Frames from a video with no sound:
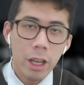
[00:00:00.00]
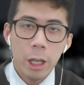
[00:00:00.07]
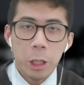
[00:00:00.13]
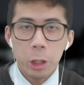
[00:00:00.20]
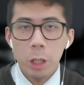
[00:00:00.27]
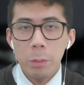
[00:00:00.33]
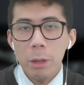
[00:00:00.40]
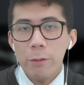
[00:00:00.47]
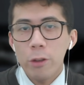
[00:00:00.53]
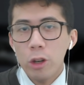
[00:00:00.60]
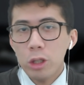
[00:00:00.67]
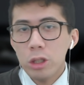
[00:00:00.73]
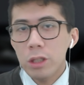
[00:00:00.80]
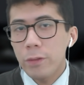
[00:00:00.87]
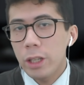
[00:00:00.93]
So my
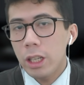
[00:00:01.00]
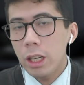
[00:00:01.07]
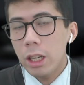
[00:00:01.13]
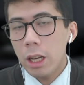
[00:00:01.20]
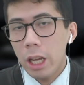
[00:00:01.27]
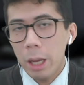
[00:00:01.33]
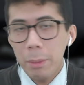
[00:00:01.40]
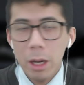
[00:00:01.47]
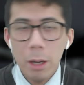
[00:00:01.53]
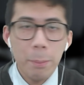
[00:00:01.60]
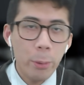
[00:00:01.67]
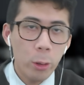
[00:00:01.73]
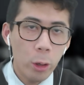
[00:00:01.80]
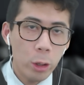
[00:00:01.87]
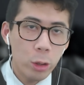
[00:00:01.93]
philosophy and my
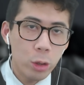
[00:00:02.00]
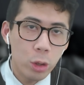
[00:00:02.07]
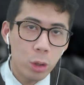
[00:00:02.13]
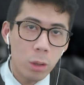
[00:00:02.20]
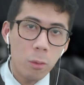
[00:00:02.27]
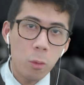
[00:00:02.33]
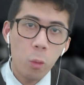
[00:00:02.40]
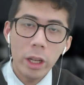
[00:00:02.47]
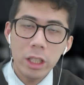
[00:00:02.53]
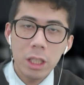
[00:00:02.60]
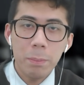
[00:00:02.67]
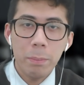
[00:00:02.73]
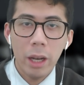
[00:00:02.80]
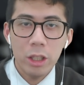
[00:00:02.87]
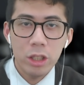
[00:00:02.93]
approach to when
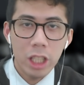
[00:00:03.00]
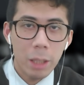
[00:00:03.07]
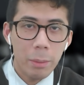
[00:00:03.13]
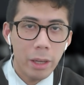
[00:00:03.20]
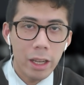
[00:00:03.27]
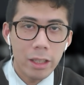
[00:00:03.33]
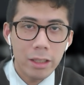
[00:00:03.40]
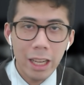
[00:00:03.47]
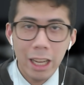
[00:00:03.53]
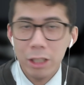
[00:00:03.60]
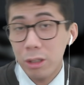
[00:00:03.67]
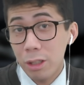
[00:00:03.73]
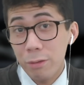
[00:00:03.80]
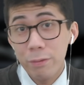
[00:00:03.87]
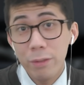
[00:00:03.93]
to buy SHIB is
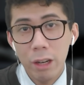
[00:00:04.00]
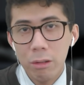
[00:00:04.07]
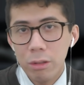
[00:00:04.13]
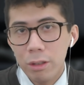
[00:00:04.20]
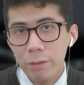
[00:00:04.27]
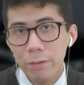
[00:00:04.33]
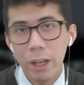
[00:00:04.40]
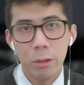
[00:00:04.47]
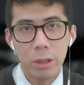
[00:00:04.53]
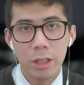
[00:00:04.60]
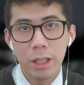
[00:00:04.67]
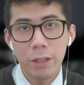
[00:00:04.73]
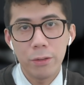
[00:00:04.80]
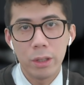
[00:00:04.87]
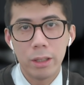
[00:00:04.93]
actually very, very
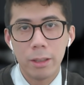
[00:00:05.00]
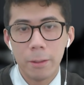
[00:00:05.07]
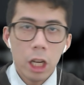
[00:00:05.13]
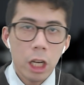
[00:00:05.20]
different.